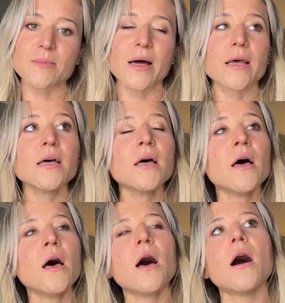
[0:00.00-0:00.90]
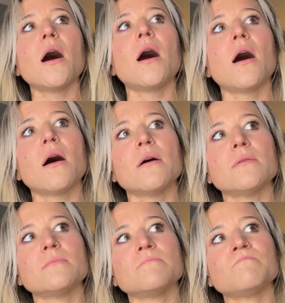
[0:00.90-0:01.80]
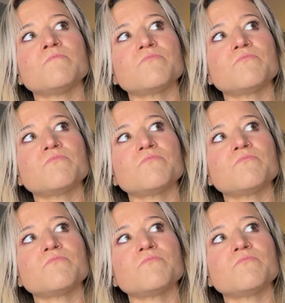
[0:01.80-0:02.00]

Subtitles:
about it. And